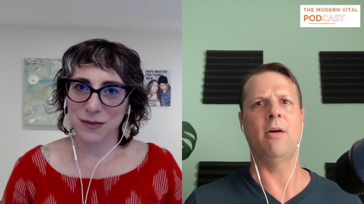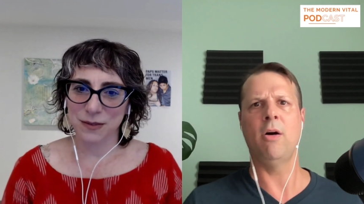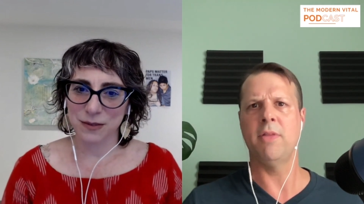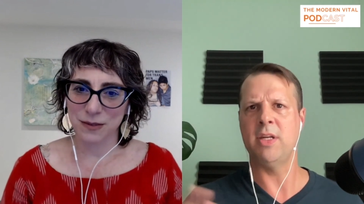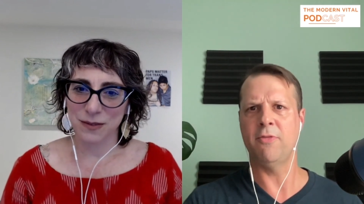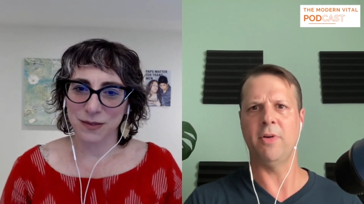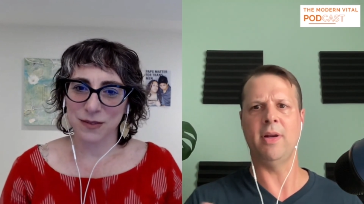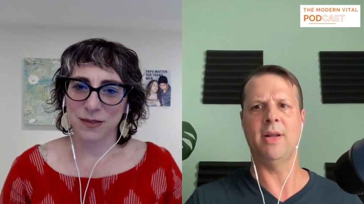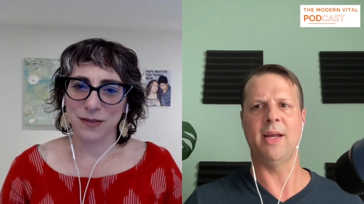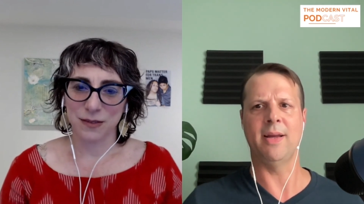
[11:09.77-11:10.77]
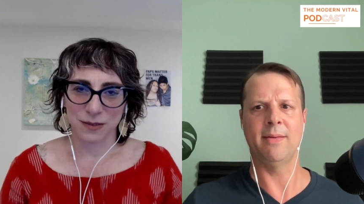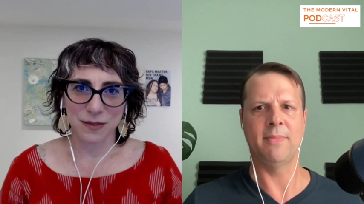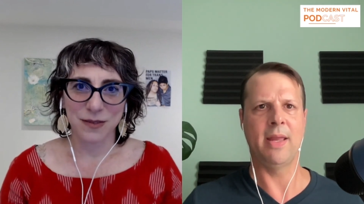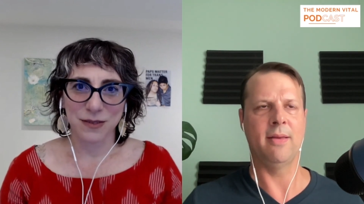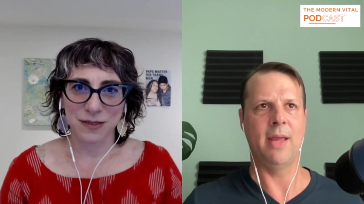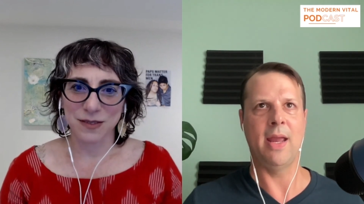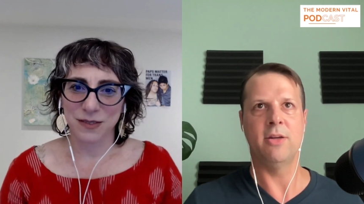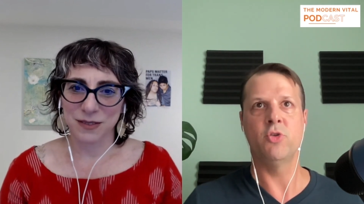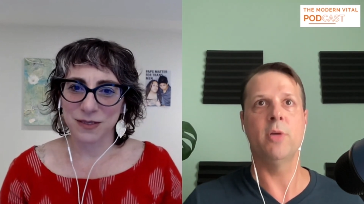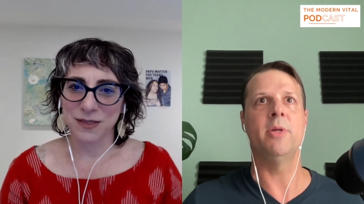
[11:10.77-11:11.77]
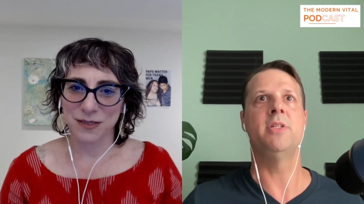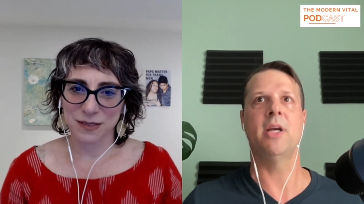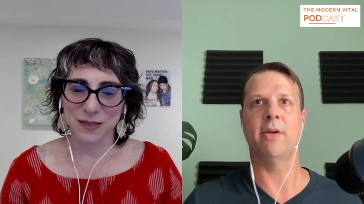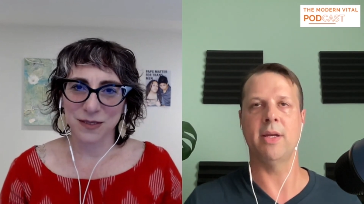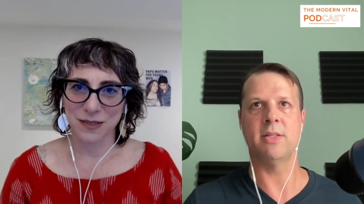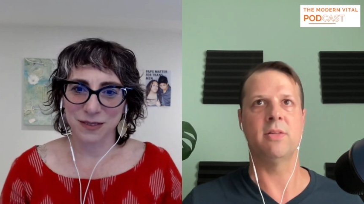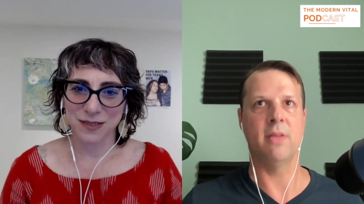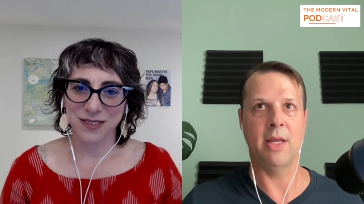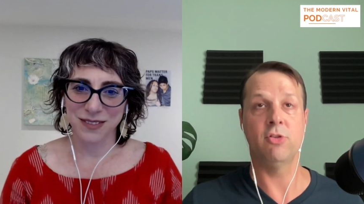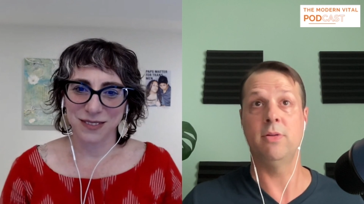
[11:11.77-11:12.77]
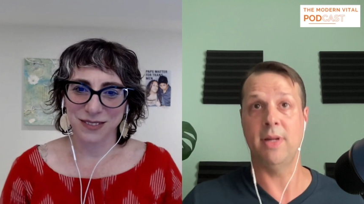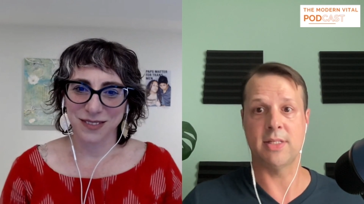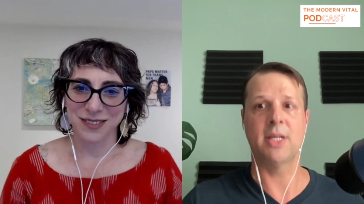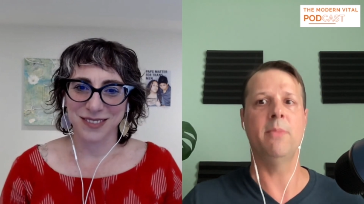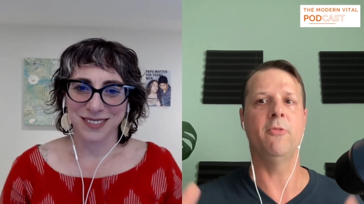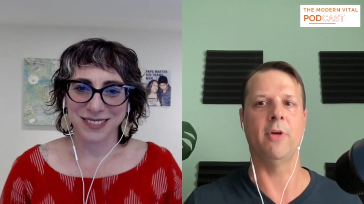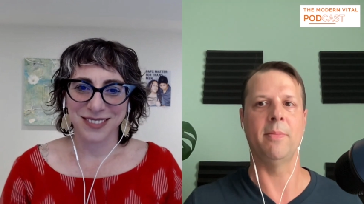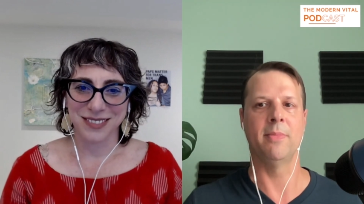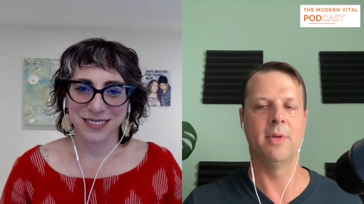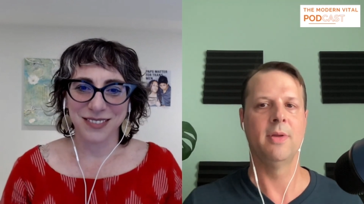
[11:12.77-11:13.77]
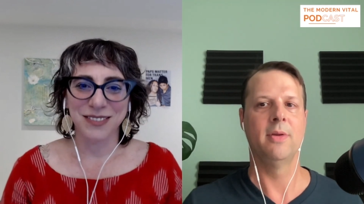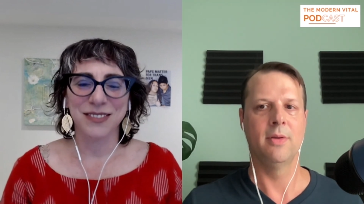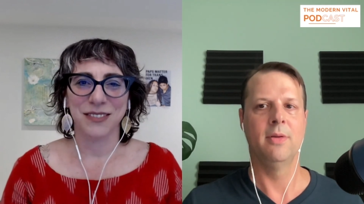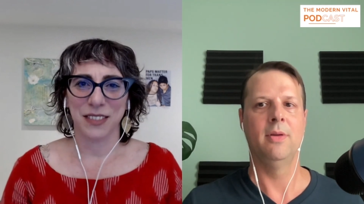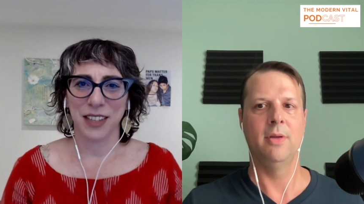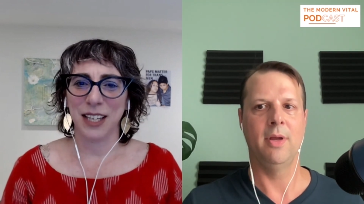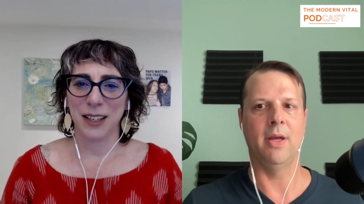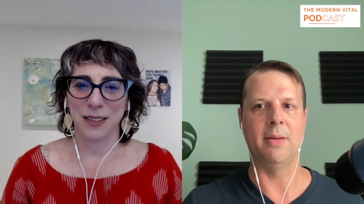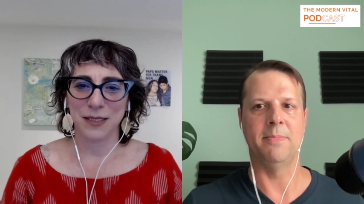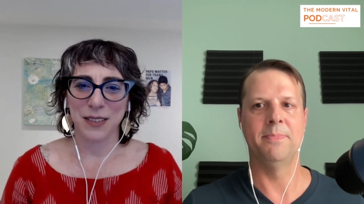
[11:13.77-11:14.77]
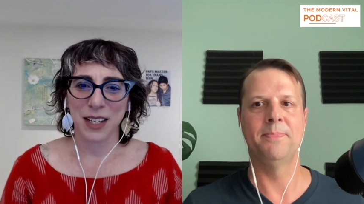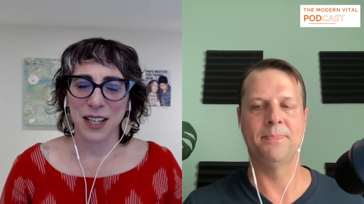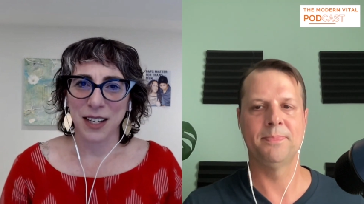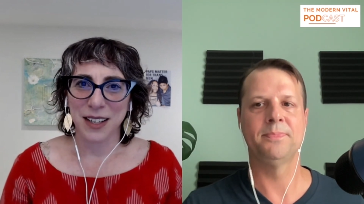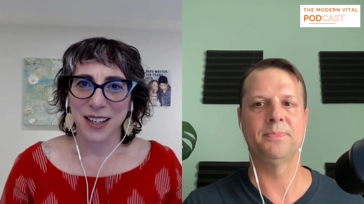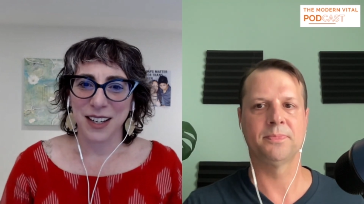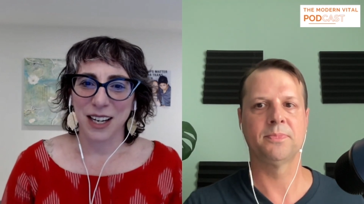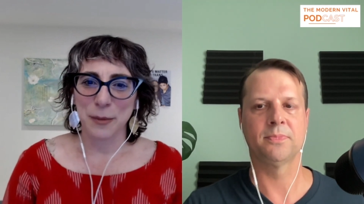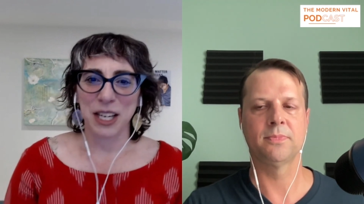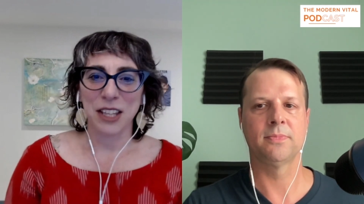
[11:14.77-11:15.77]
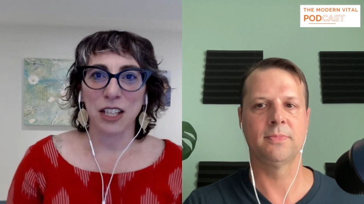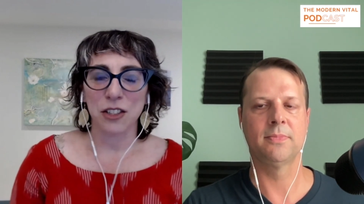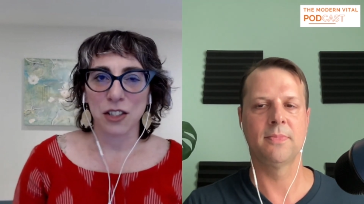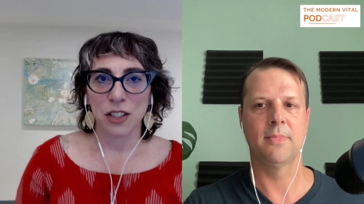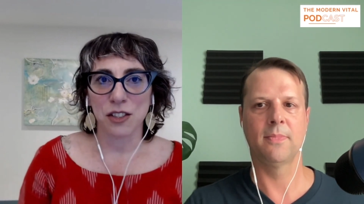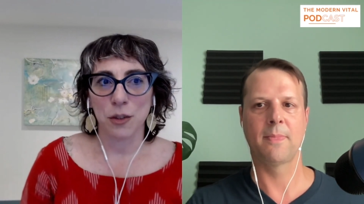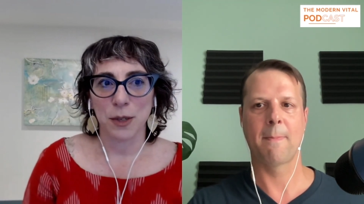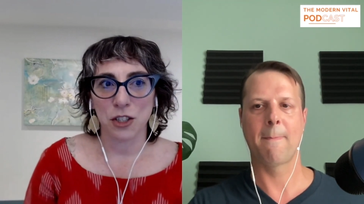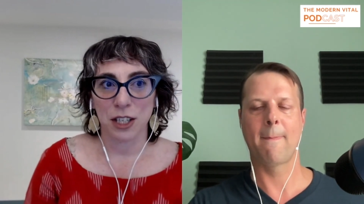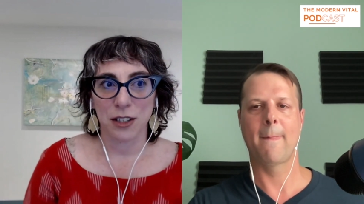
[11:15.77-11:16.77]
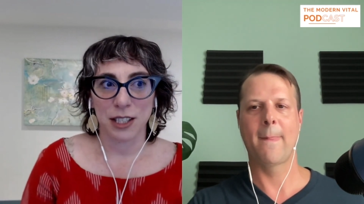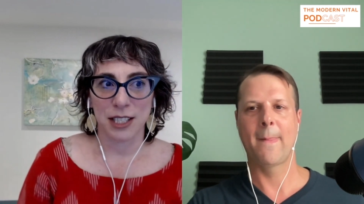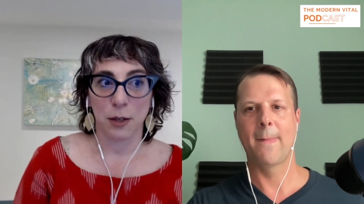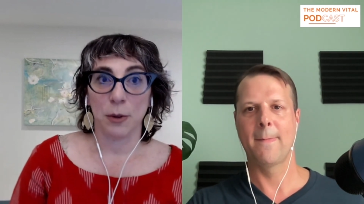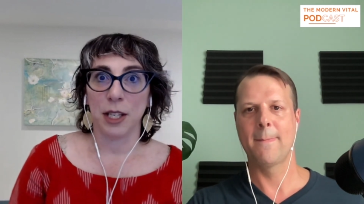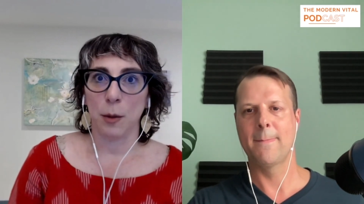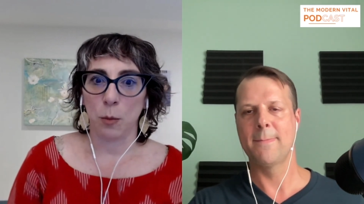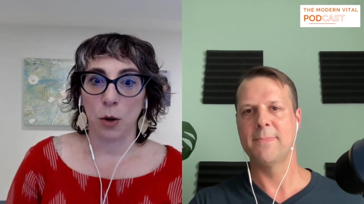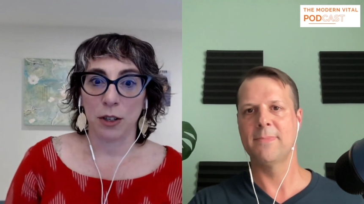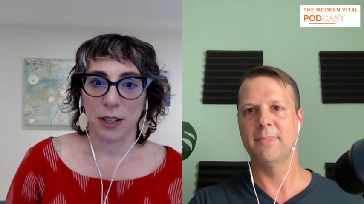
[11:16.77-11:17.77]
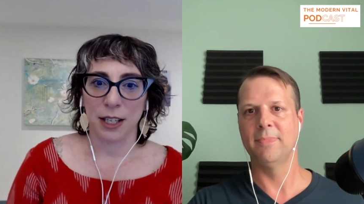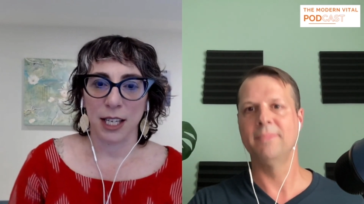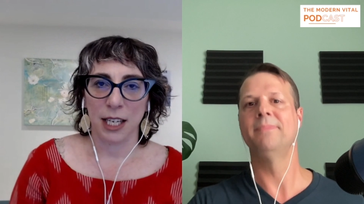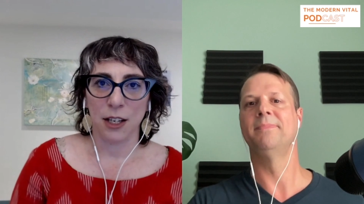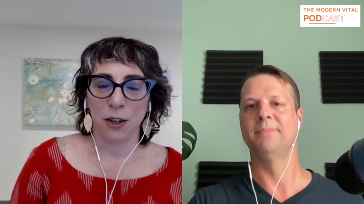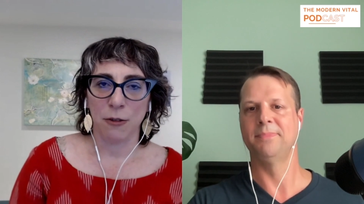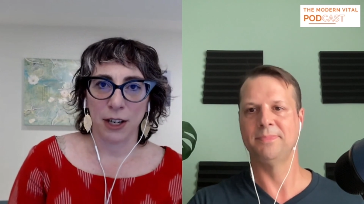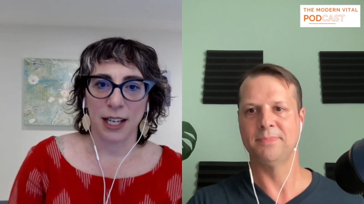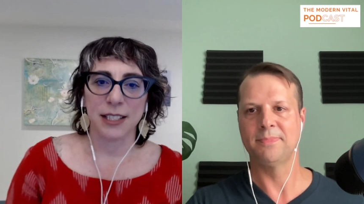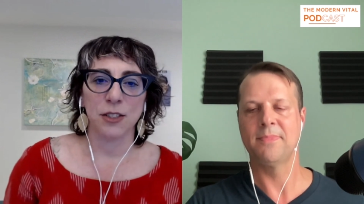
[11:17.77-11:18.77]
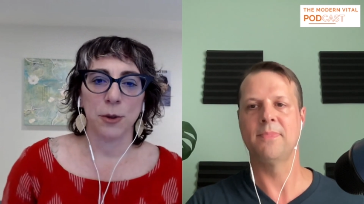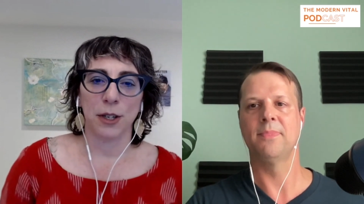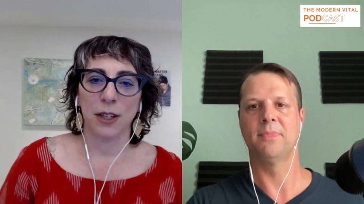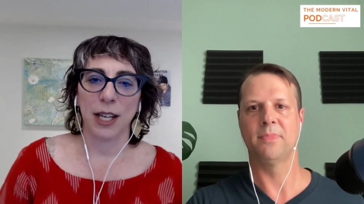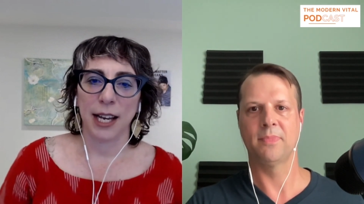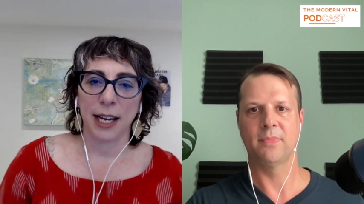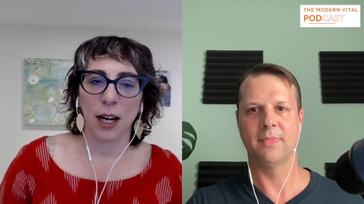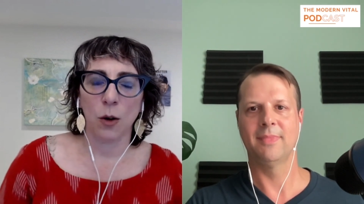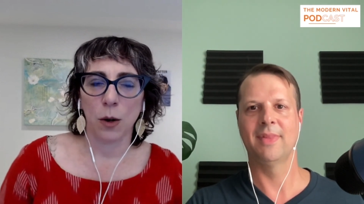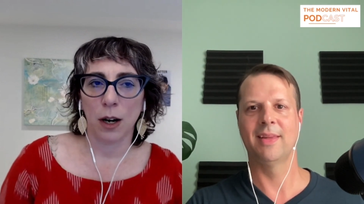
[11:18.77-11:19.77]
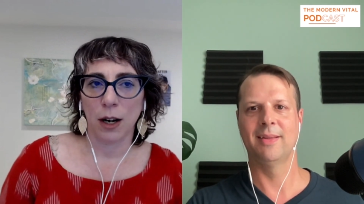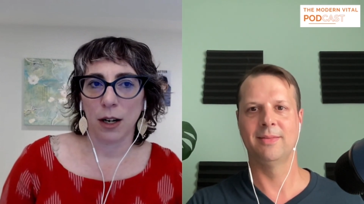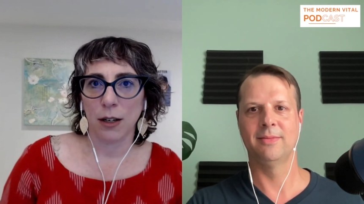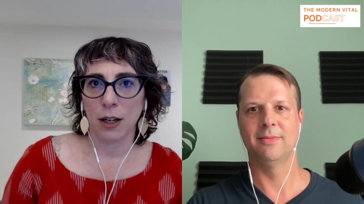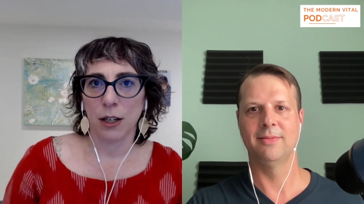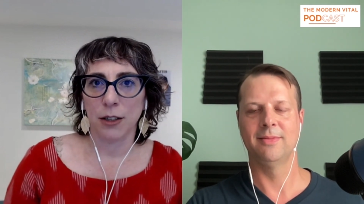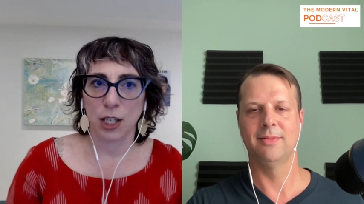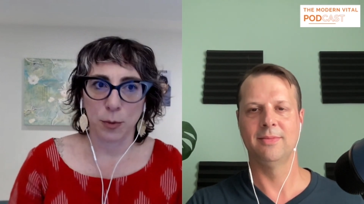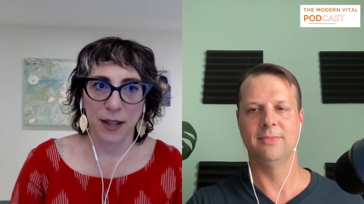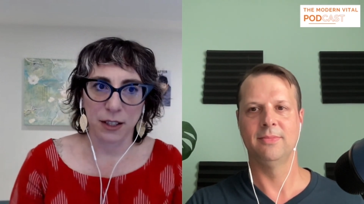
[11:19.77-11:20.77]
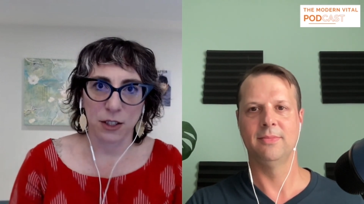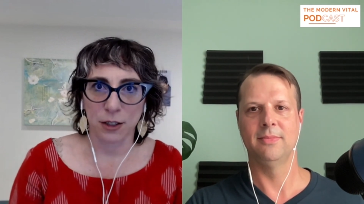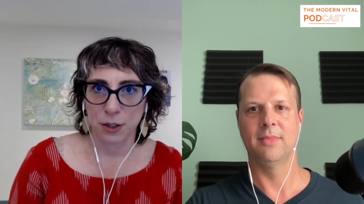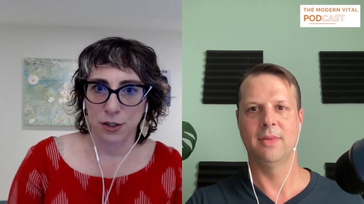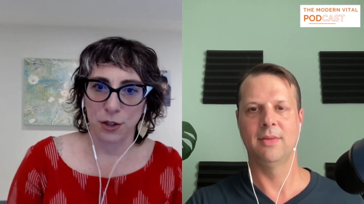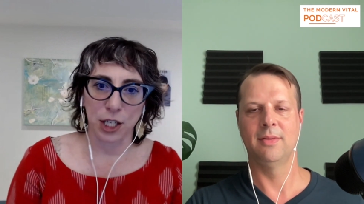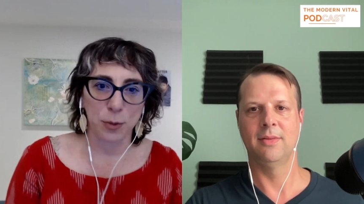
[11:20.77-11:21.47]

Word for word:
Speaker 1: all the different uh, tributary as that it's come from. Yeah. Um,
Speaker 2: I mean, I think there's there's so much there that's like really important. I think you know for us who are like who are are naturopathic doctors or